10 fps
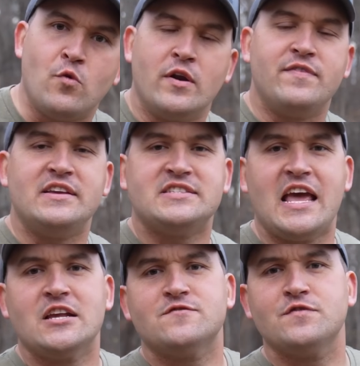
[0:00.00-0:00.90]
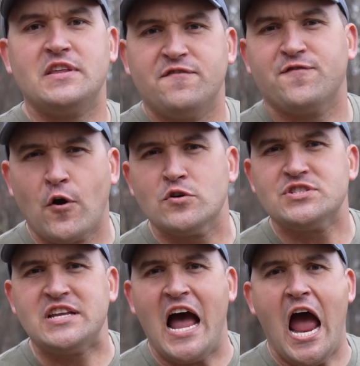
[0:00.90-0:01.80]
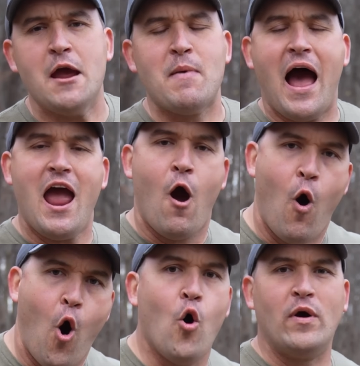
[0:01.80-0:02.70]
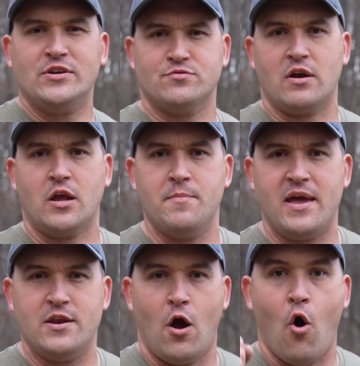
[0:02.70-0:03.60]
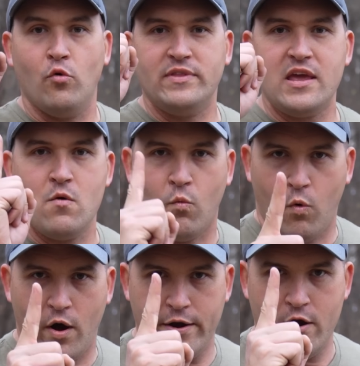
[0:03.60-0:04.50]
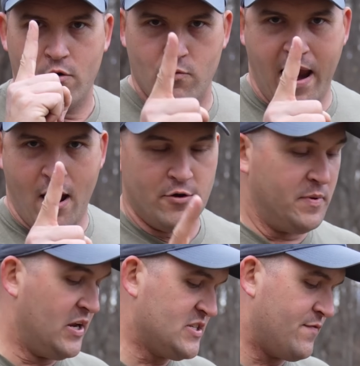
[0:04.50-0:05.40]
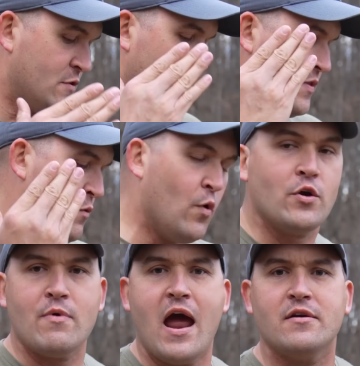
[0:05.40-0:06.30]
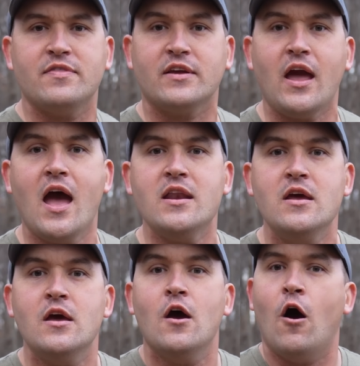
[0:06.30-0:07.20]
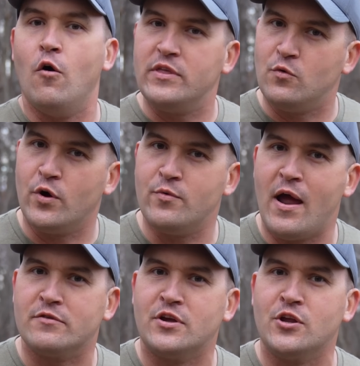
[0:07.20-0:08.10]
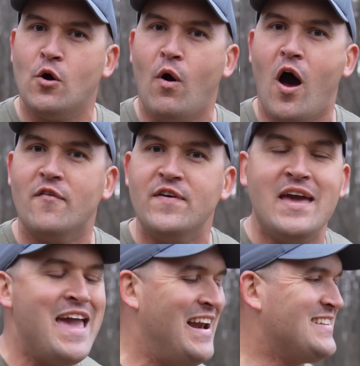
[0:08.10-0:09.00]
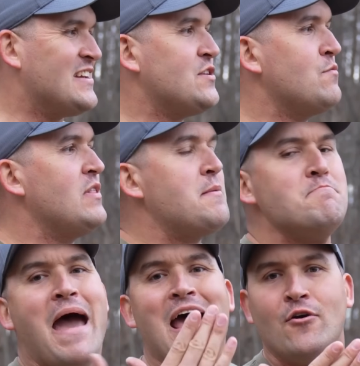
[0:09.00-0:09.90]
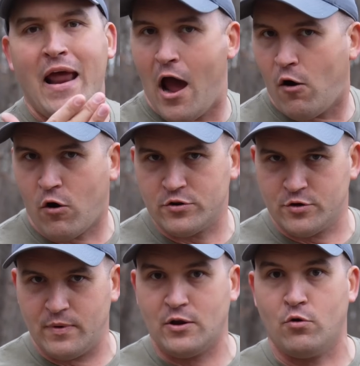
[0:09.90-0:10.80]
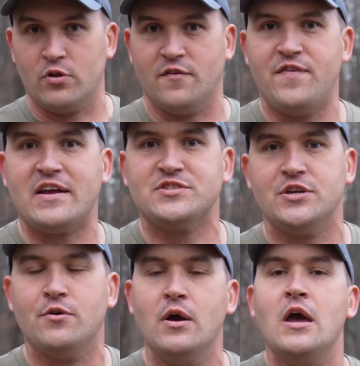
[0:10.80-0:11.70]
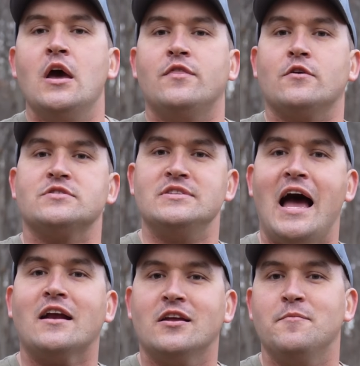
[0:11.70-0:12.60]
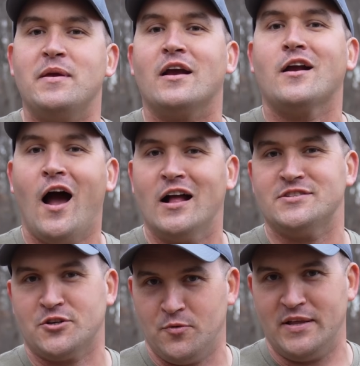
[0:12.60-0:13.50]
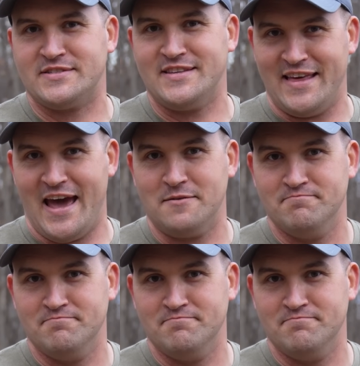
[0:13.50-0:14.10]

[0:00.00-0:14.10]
one of these things for the first time, I always recommend only one round, because if there's only one round in the gun, only one round can go off, and it doesn't really matter how hard the recoil affects you, there's not gonna be a consequence to that.